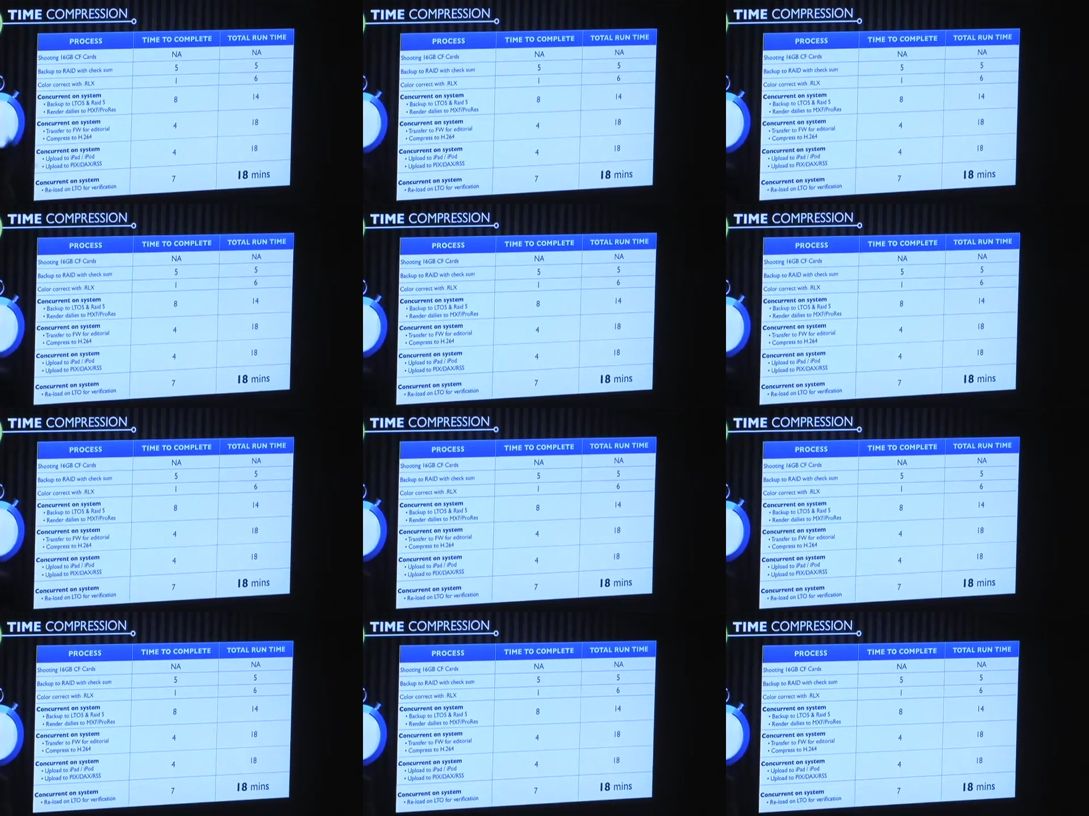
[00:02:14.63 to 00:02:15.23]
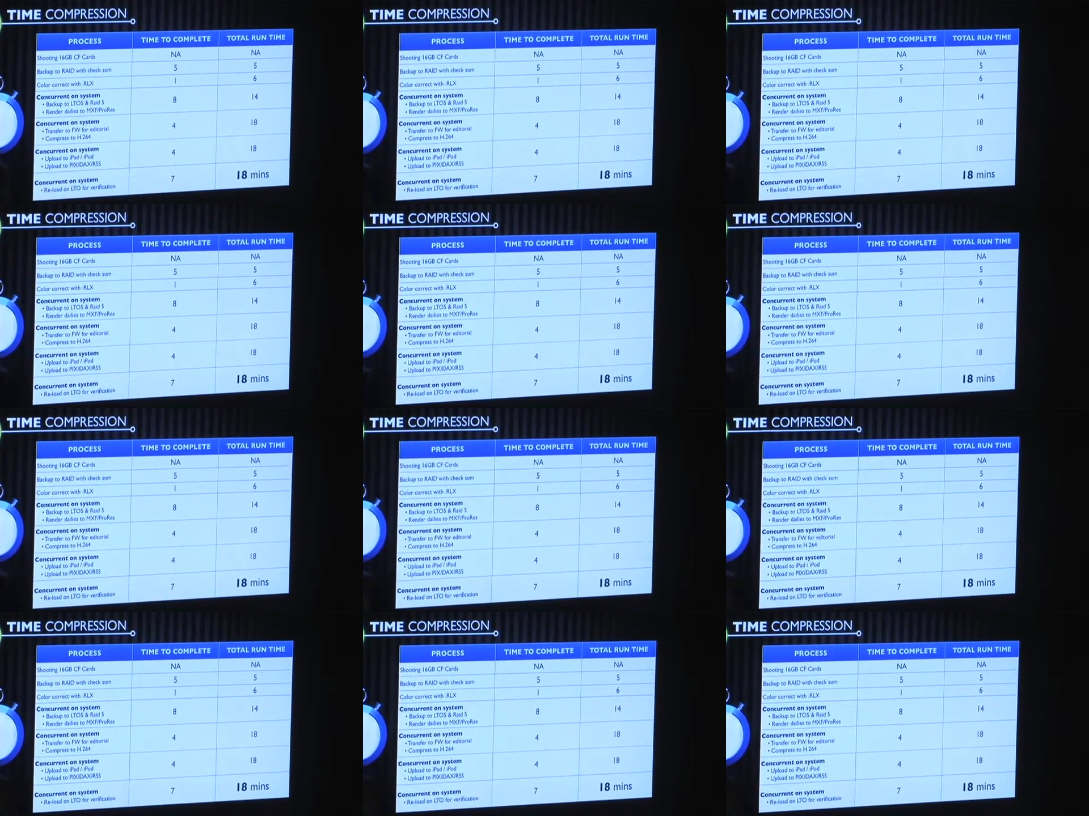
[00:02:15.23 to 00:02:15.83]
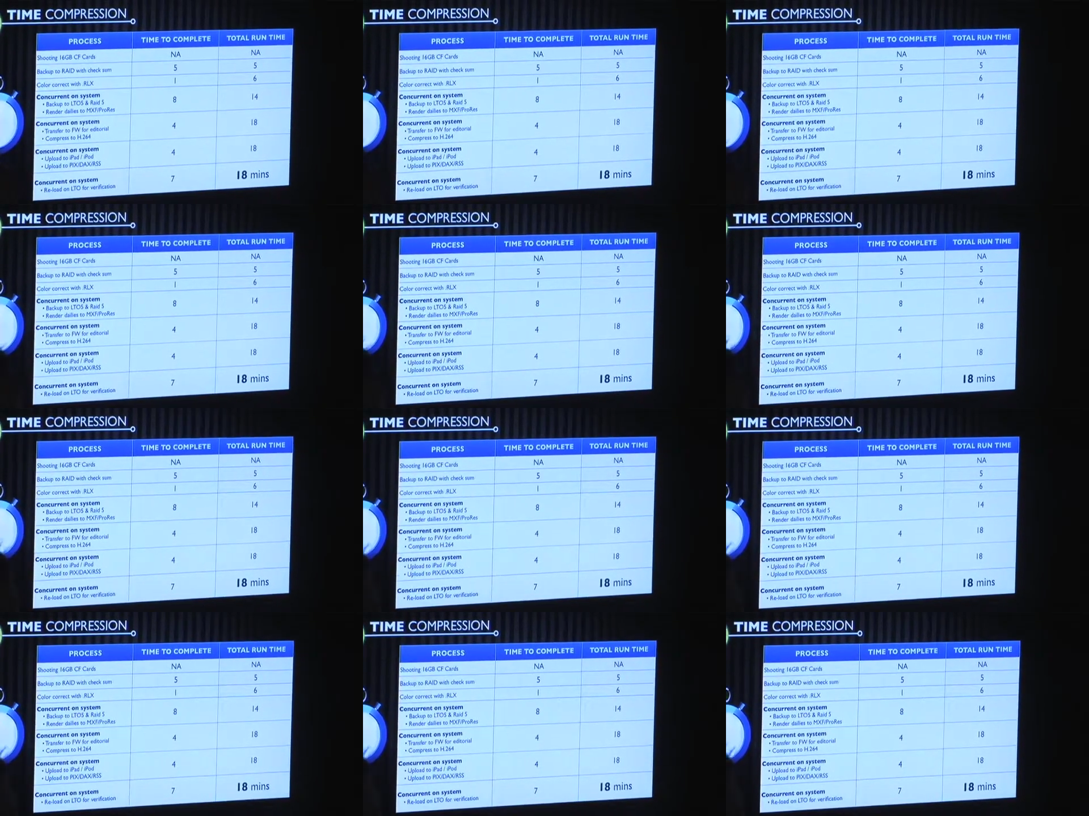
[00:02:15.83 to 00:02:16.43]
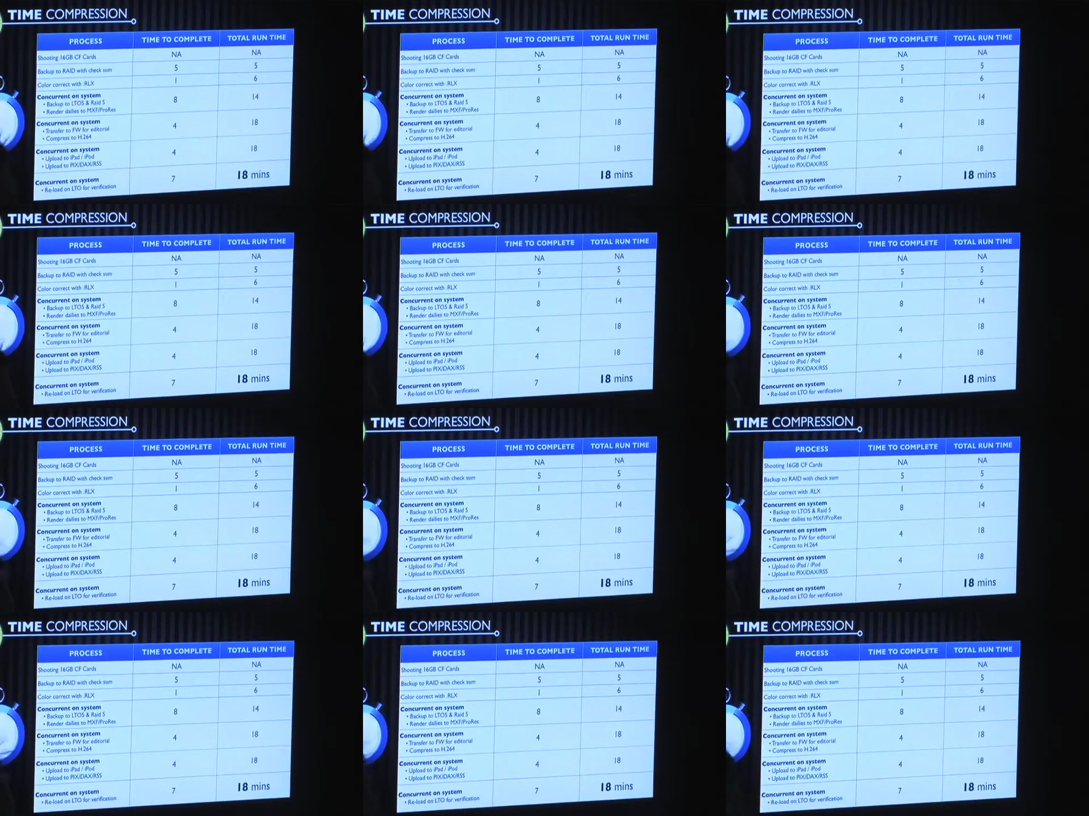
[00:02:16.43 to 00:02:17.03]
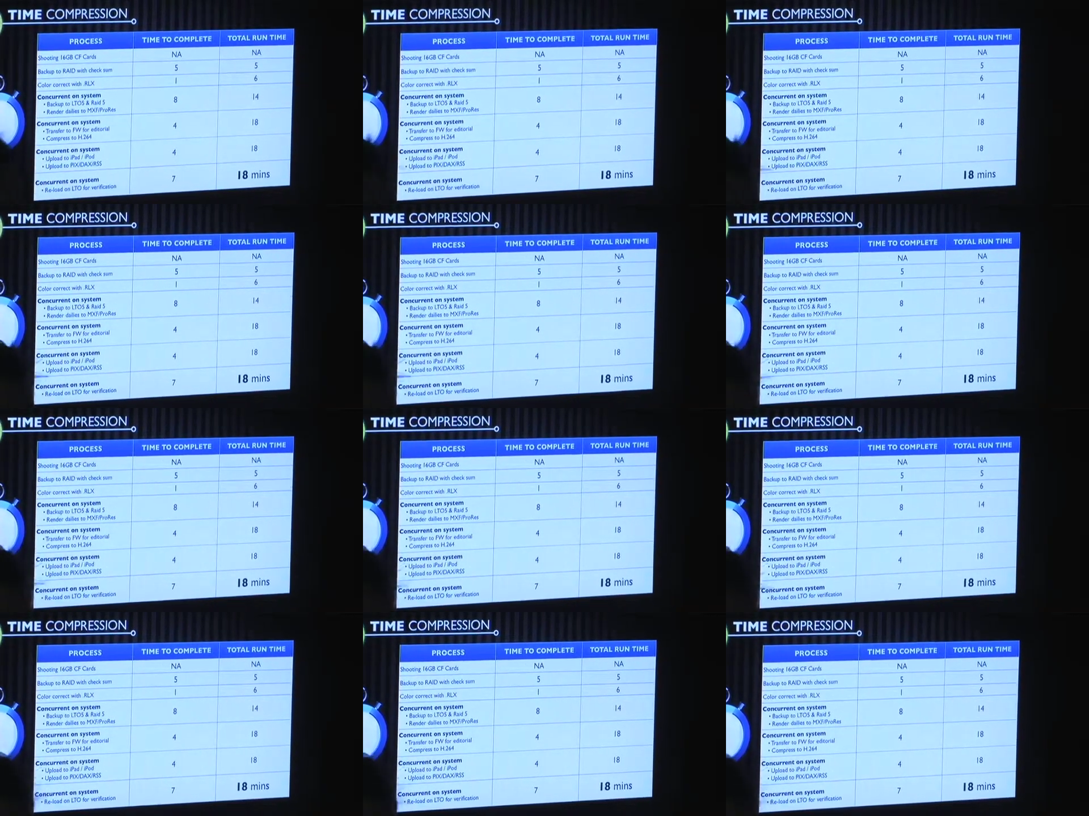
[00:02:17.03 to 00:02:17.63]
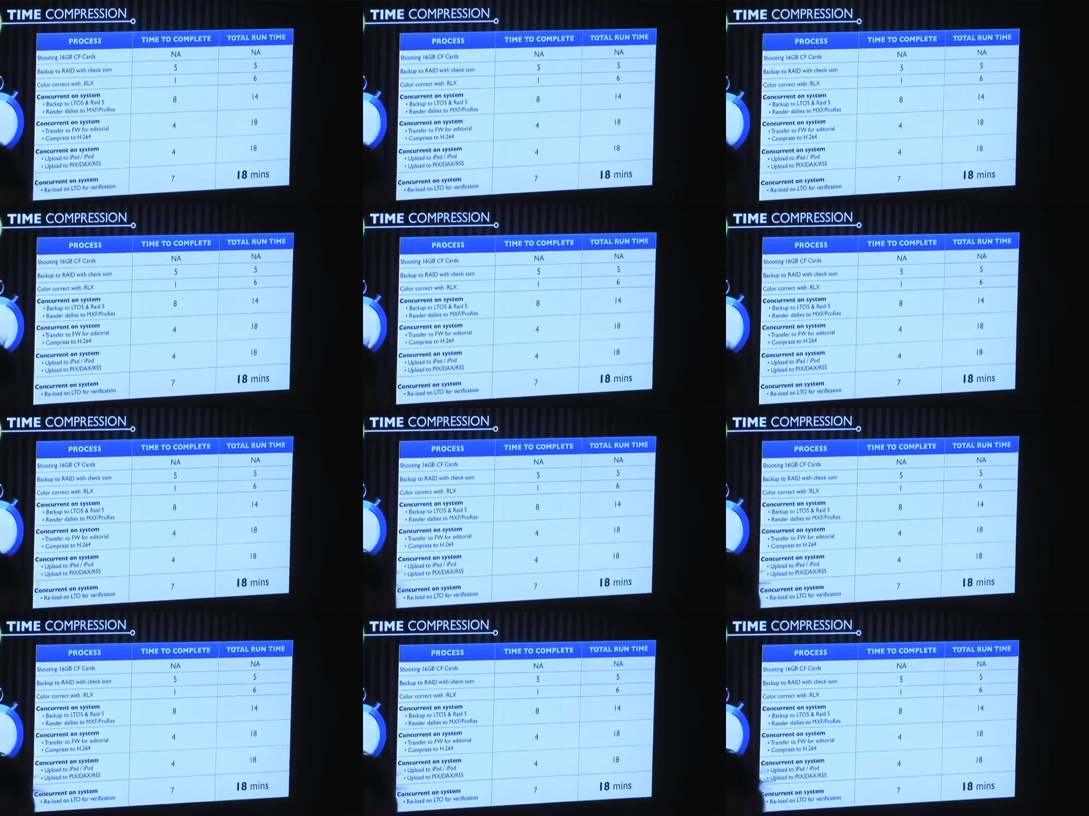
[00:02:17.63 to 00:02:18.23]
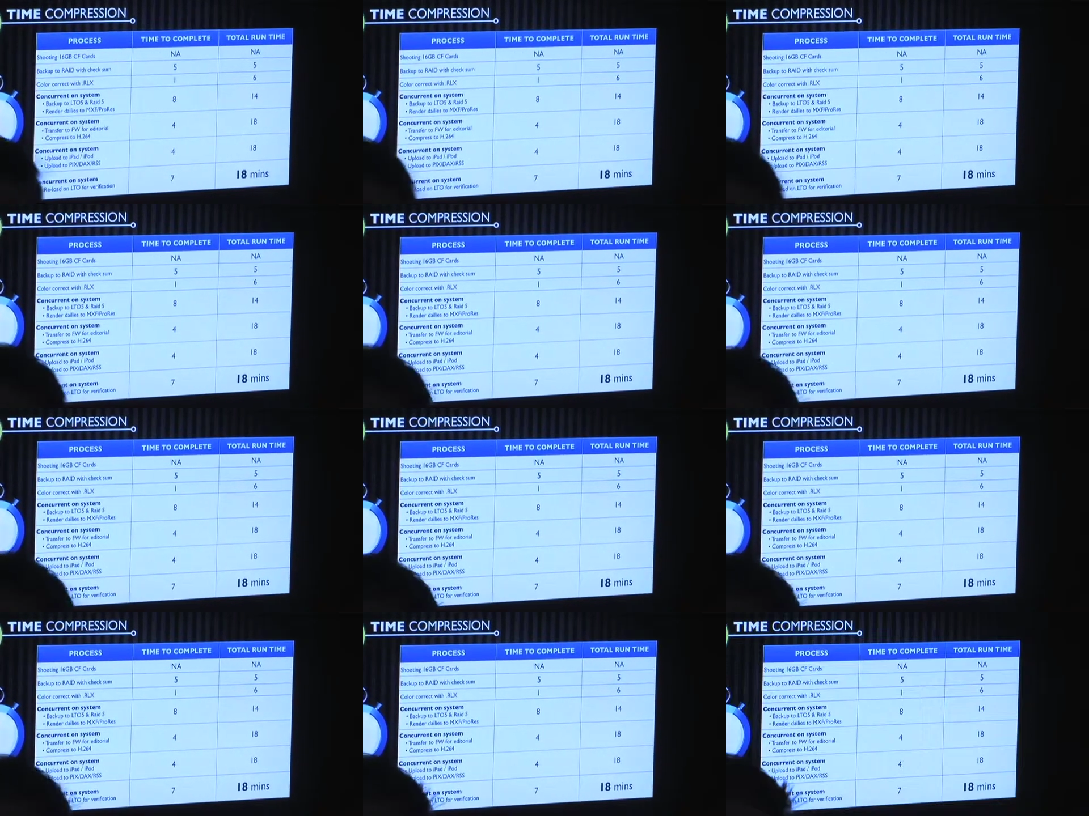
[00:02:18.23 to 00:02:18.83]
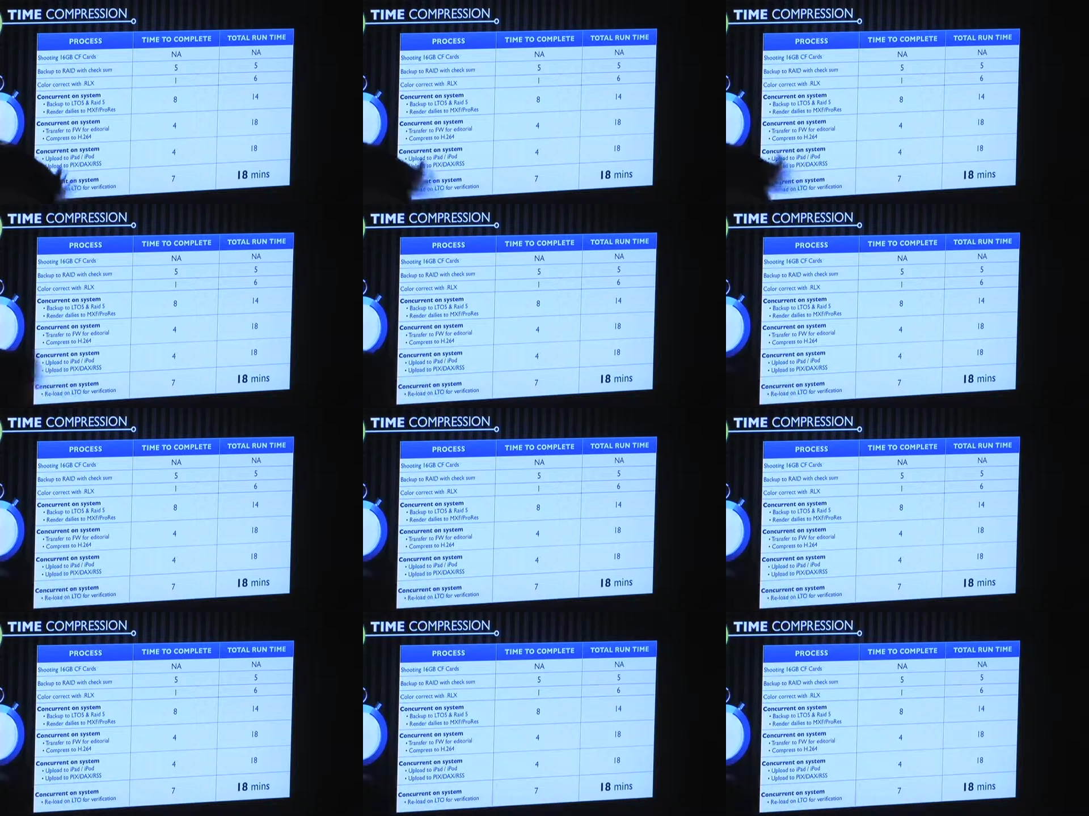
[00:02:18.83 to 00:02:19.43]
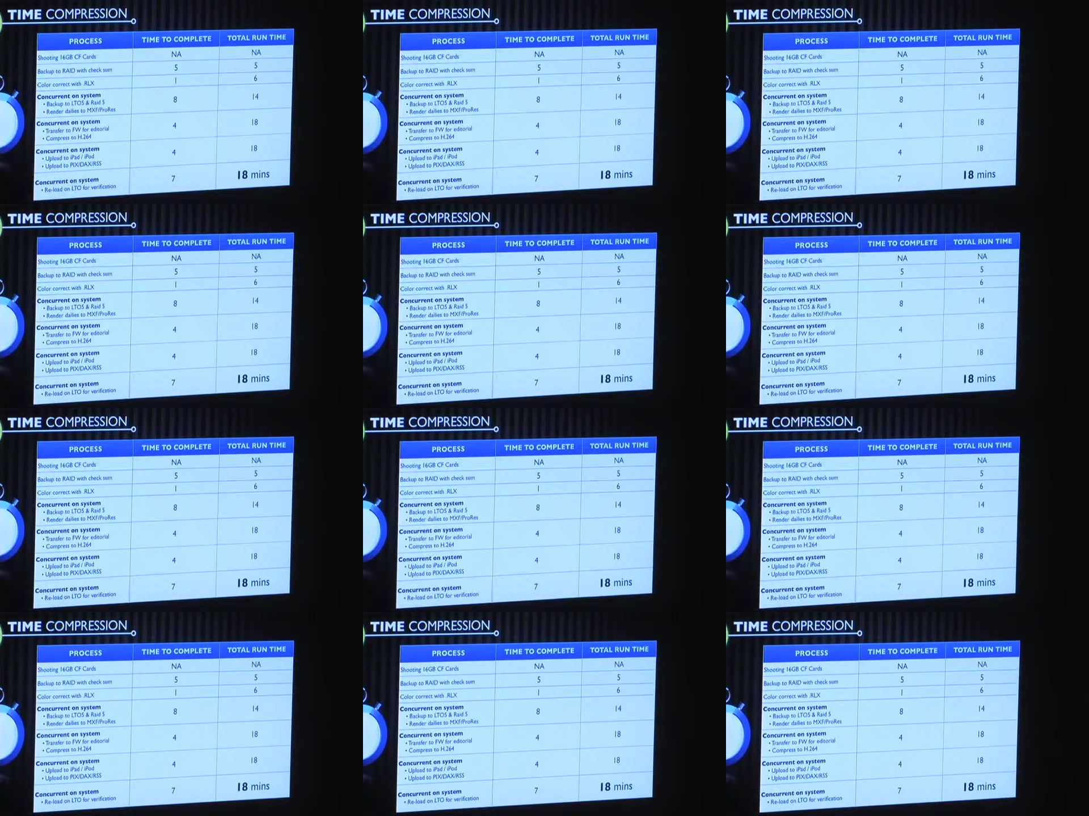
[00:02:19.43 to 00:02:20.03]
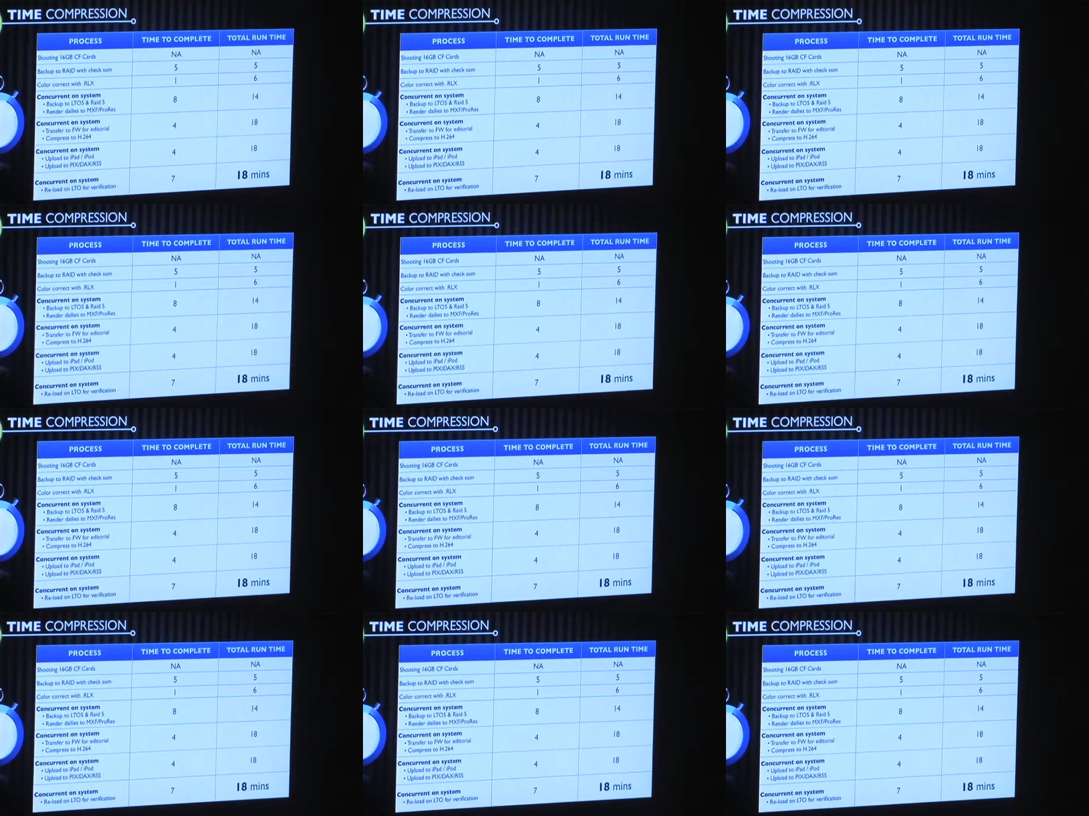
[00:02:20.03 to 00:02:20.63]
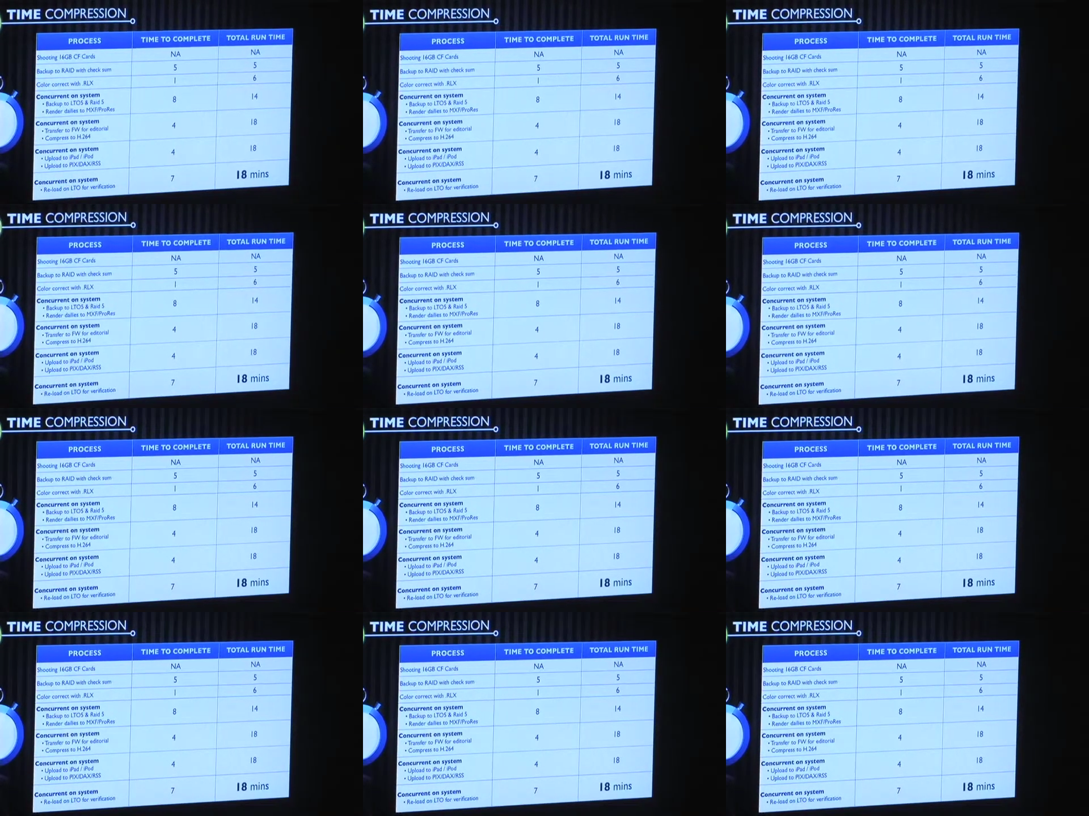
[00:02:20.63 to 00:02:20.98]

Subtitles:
No face is visible, so there are no lips to read.